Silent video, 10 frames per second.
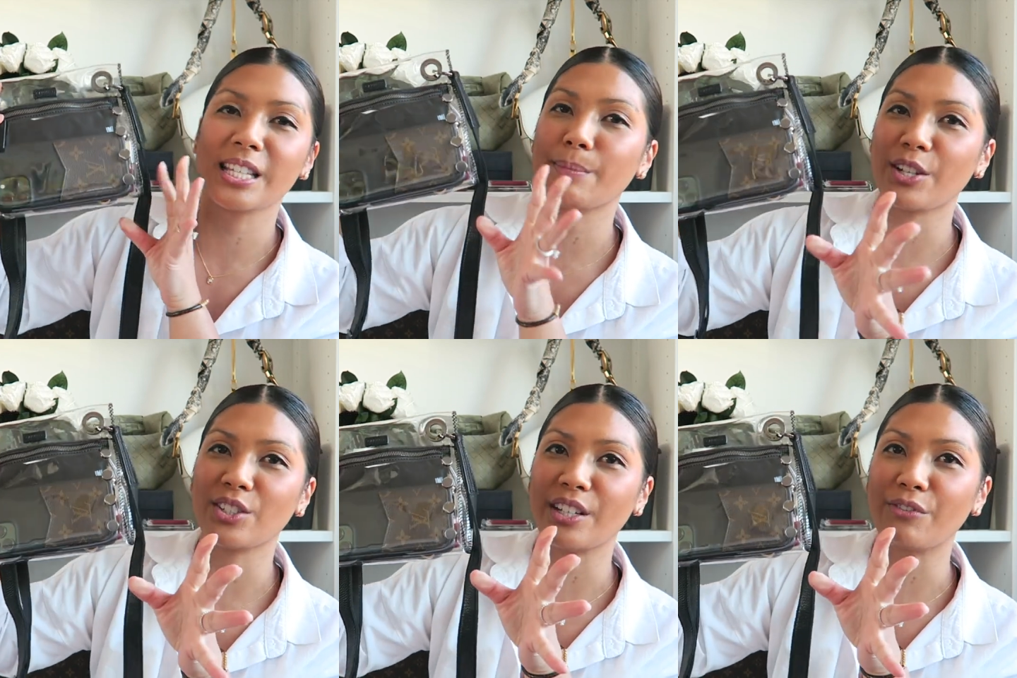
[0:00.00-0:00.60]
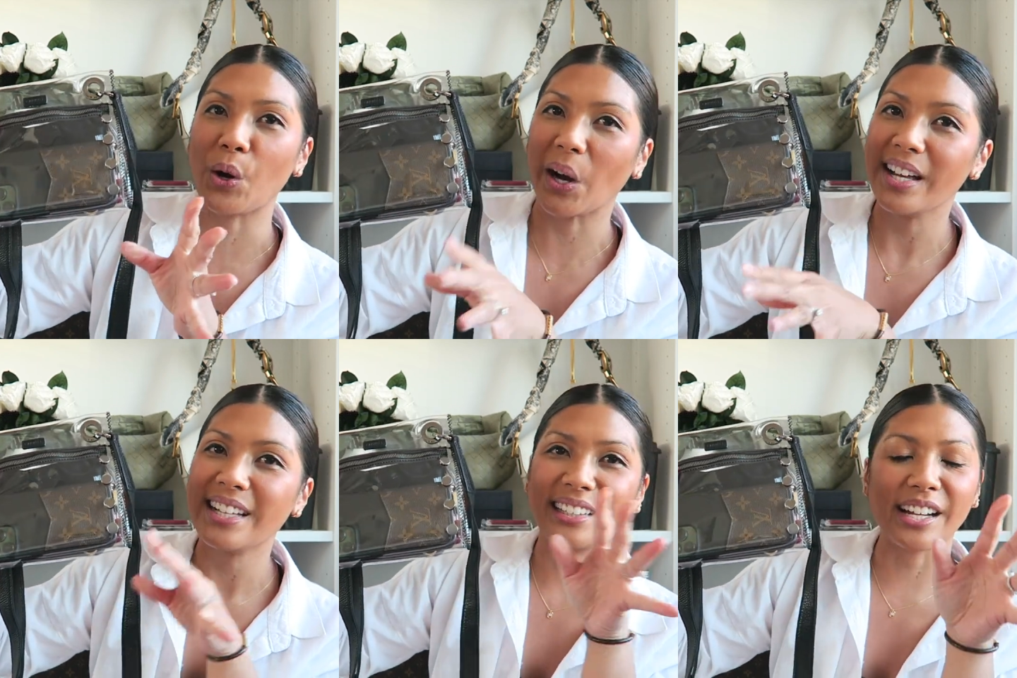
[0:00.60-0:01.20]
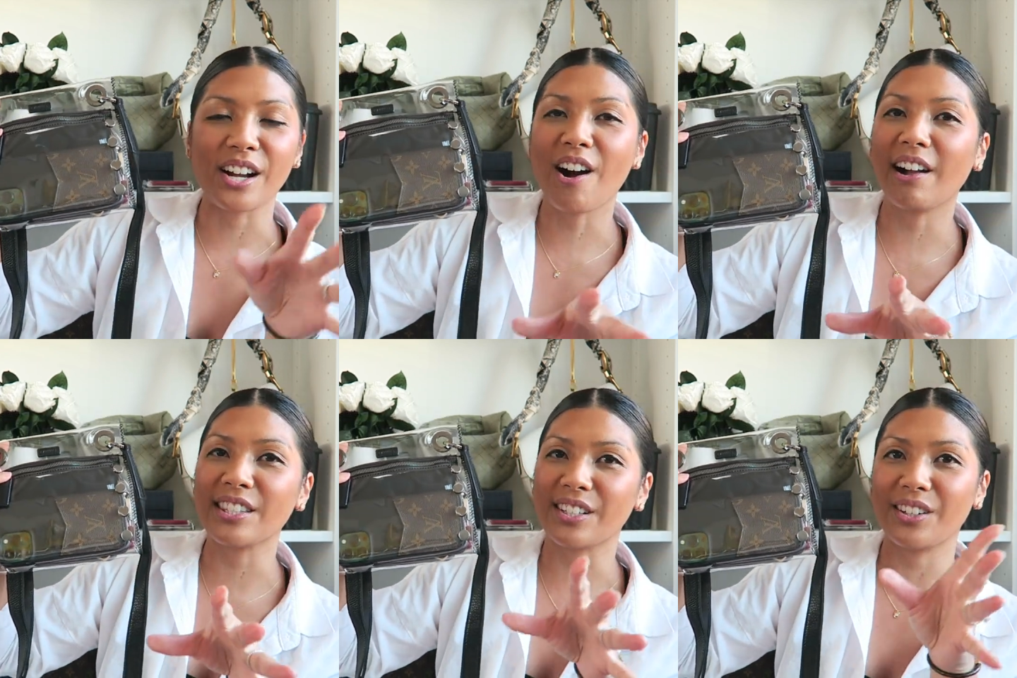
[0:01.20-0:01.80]
especially for like a
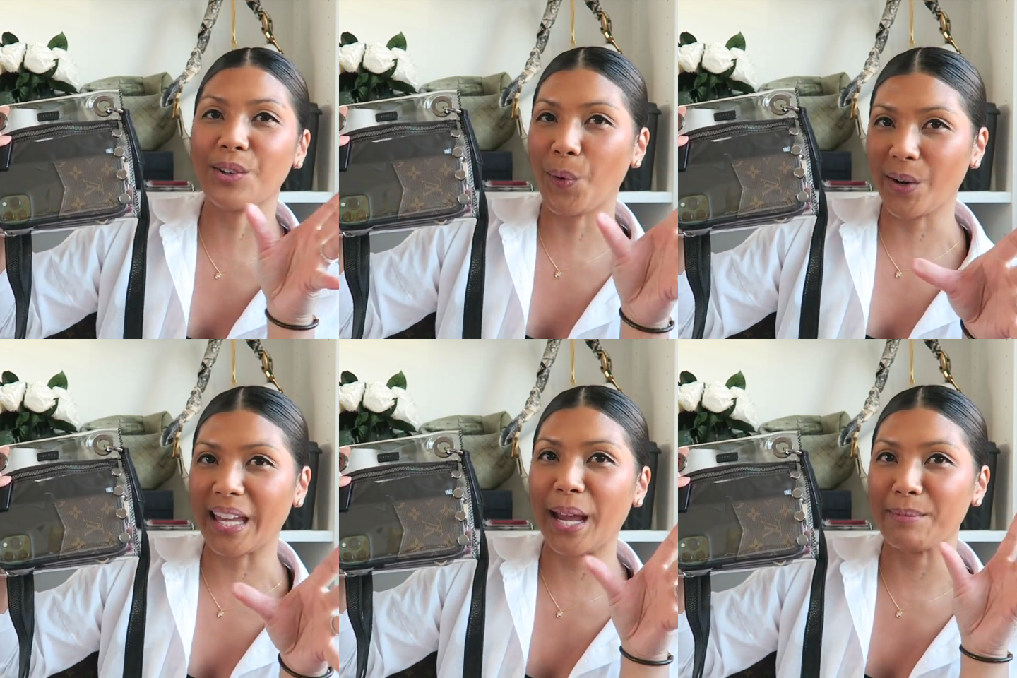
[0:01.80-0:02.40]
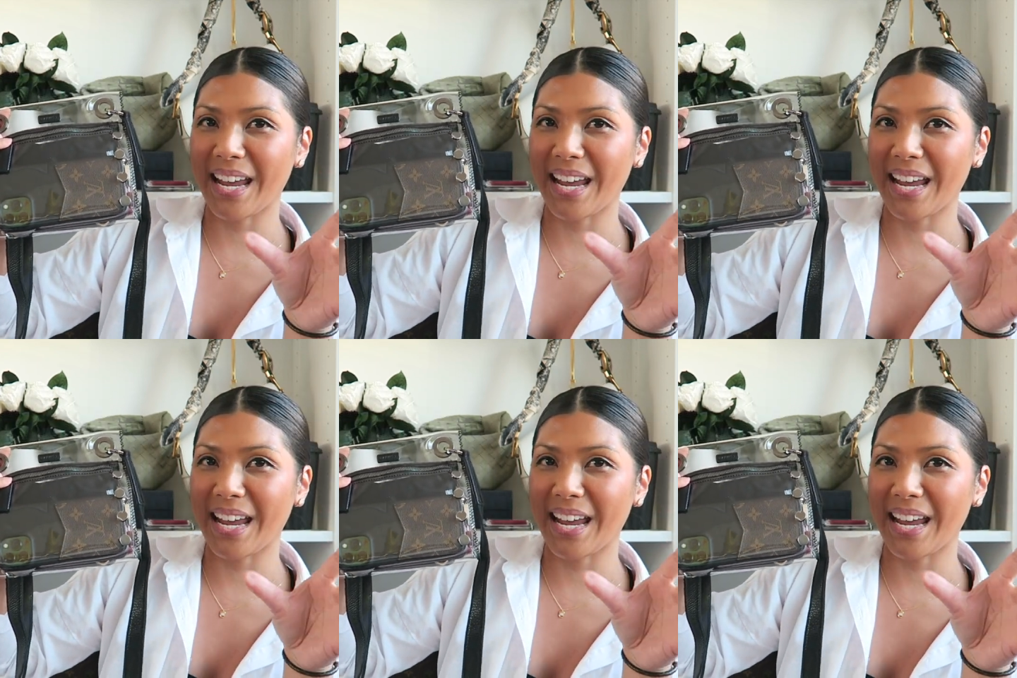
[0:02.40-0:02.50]
concert or game